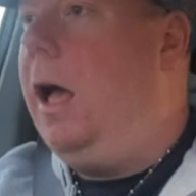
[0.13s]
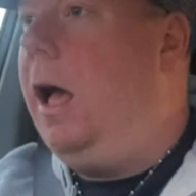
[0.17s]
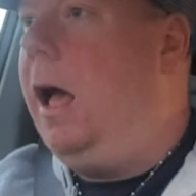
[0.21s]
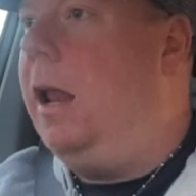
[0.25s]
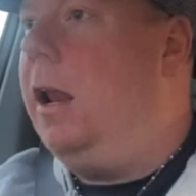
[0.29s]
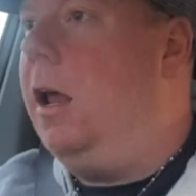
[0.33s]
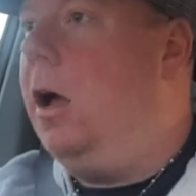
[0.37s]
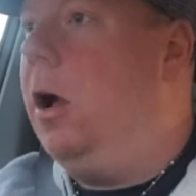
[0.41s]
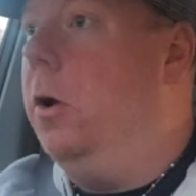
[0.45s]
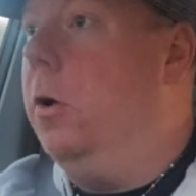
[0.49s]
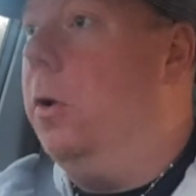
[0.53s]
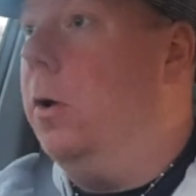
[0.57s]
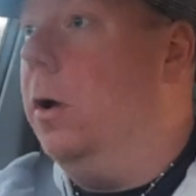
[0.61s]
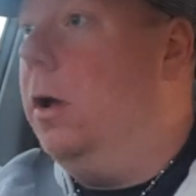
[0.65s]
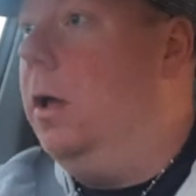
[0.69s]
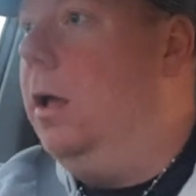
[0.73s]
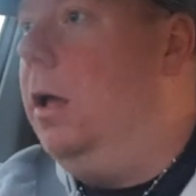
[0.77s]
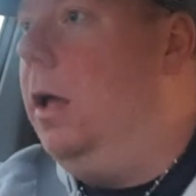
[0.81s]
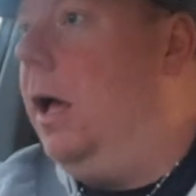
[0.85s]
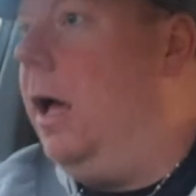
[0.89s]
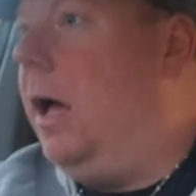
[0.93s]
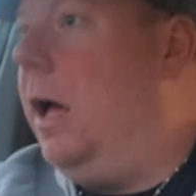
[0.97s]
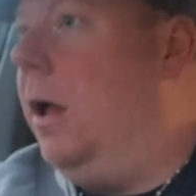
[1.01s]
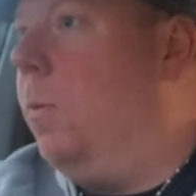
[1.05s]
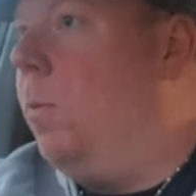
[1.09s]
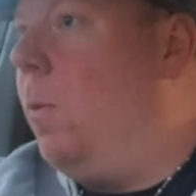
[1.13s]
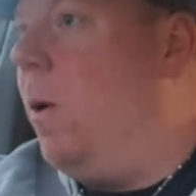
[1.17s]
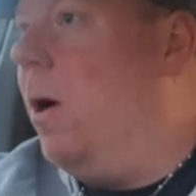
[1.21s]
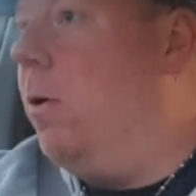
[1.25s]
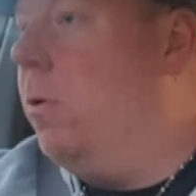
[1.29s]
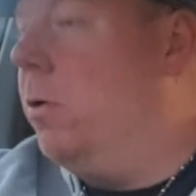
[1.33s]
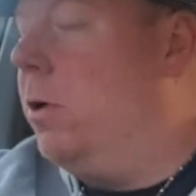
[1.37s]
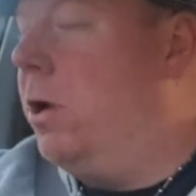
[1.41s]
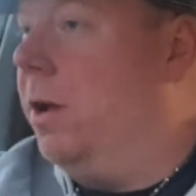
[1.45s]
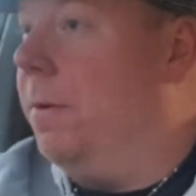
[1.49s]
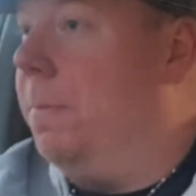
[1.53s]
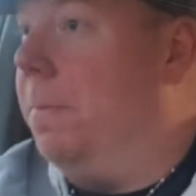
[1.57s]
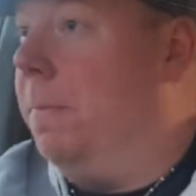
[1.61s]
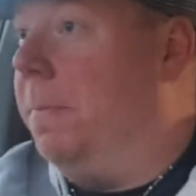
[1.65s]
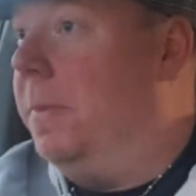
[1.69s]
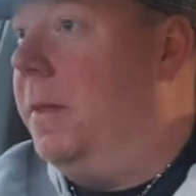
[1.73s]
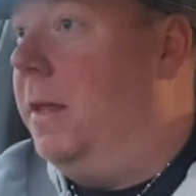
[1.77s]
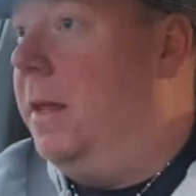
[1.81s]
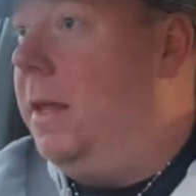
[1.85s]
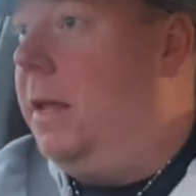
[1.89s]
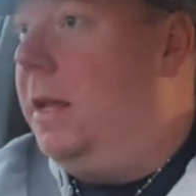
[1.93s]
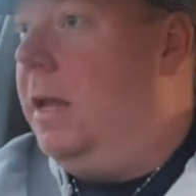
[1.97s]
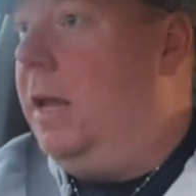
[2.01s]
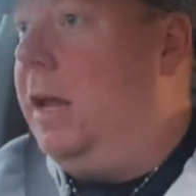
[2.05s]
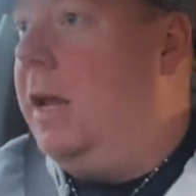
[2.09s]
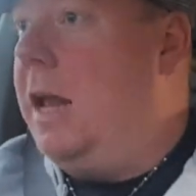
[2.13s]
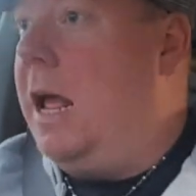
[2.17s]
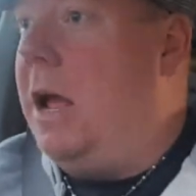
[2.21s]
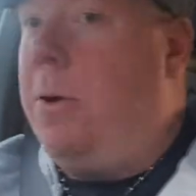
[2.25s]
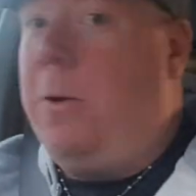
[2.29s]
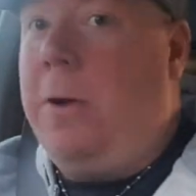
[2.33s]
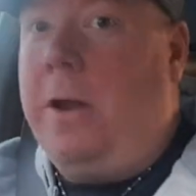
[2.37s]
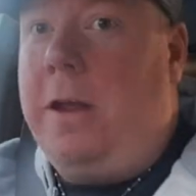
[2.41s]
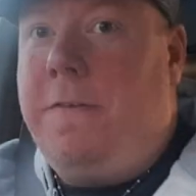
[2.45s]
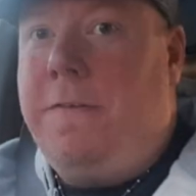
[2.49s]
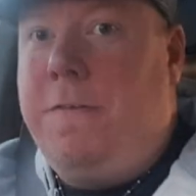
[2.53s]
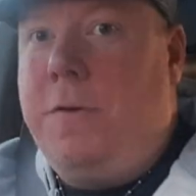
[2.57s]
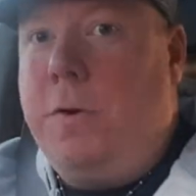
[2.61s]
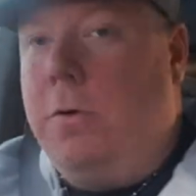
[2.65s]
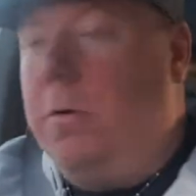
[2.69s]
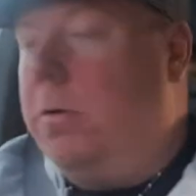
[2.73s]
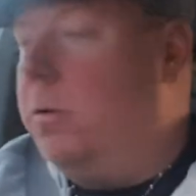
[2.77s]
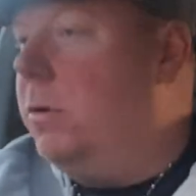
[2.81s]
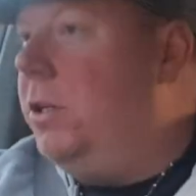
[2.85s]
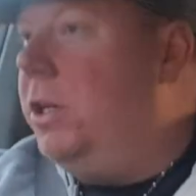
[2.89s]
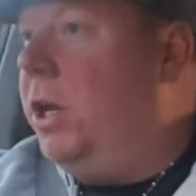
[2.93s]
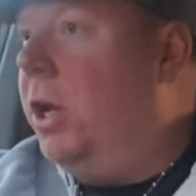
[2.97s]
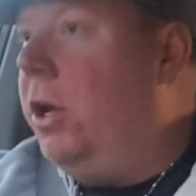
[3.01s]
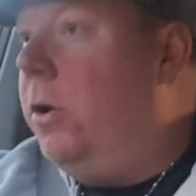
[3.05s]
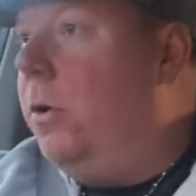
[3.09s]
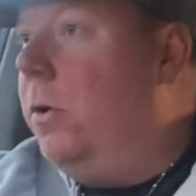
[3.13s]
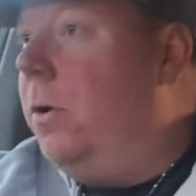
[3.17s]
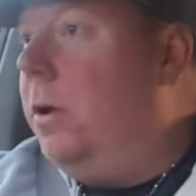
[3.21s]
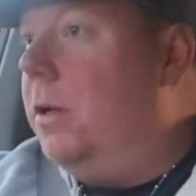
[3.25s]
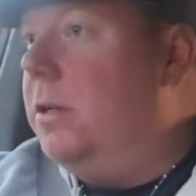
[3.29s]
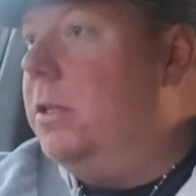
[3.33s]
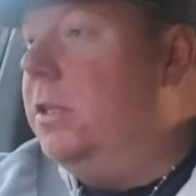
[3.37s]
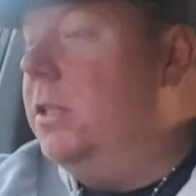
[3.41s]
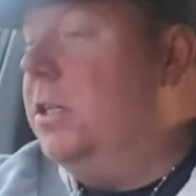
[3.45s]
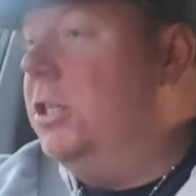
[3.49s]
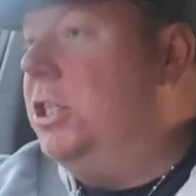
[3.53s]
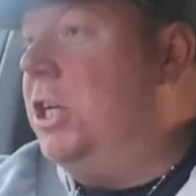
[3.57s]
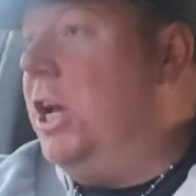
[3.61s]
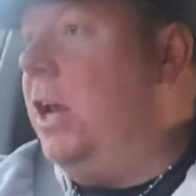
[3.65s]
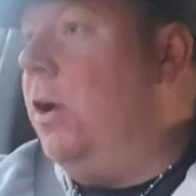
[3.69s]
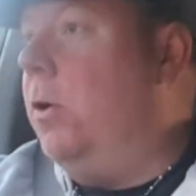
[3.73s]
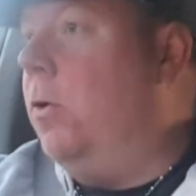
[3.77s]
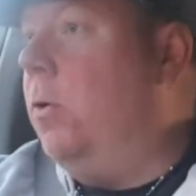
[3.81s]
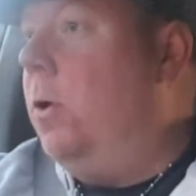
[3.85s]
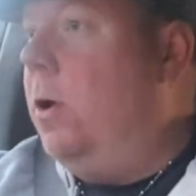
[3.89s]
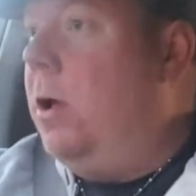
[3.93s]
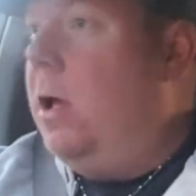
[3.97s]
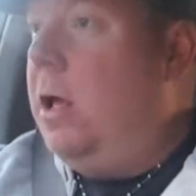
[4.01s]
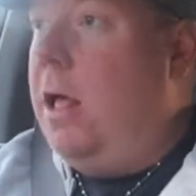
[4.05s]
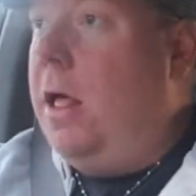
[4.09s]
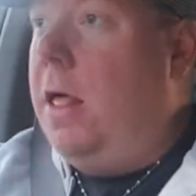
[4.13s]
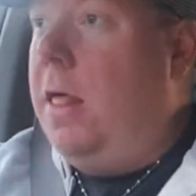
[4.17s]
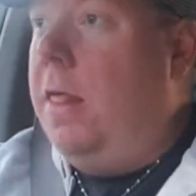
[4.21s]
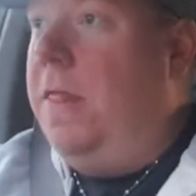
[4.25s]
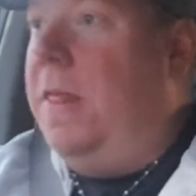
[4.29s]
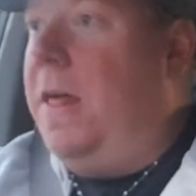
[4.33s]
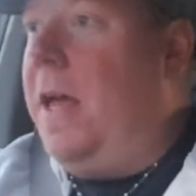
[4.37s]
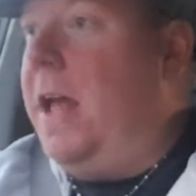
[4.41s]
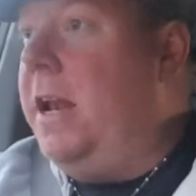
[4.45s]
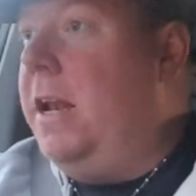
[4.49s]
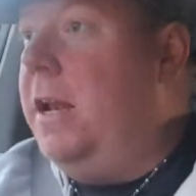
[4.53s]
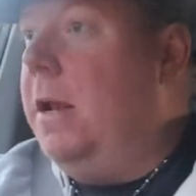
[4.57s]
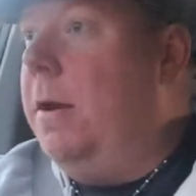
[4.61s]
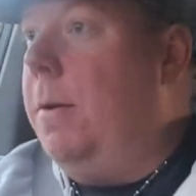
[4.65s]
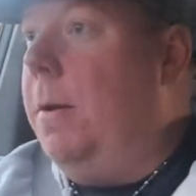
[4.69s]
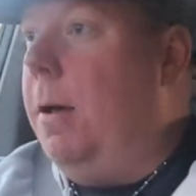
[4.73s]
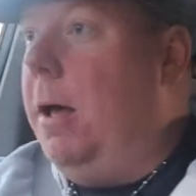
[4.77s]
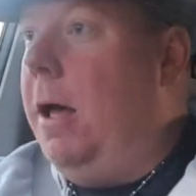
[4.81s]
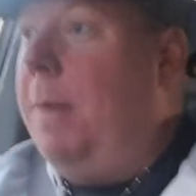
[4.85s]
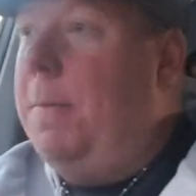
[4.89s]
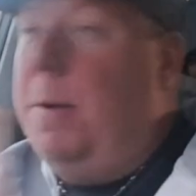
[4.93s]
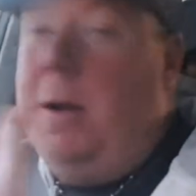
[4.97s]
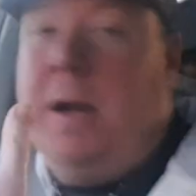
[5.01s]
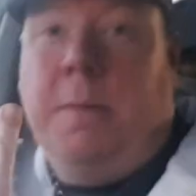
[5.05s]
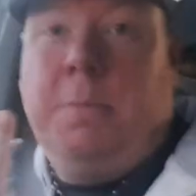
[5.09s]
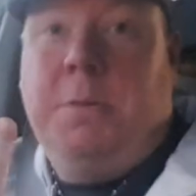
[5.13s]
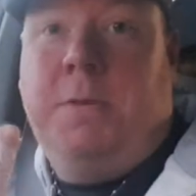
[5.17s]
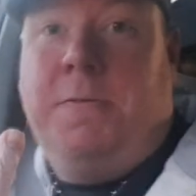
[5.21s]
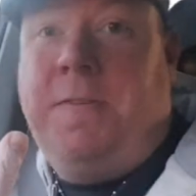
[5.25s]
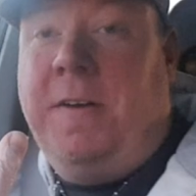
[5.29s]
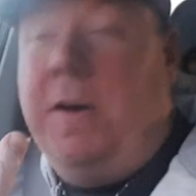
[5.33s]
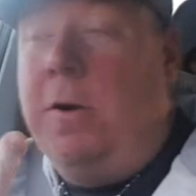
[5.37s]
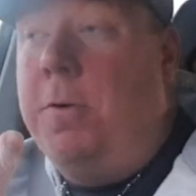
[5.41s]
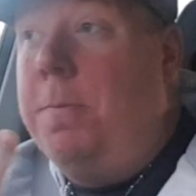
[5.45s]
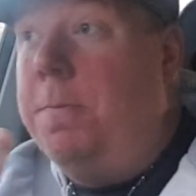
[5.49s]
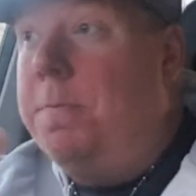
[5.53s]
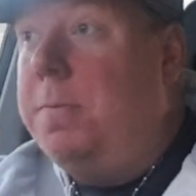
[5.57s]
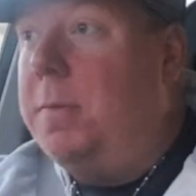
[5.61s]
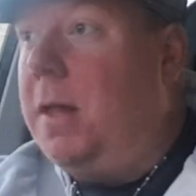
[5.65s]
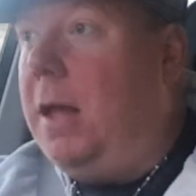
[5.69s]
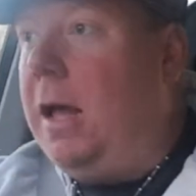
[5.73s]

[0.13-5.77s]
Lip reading: Hello and welcome. Now, if you're new to the channel, then my name's Phil.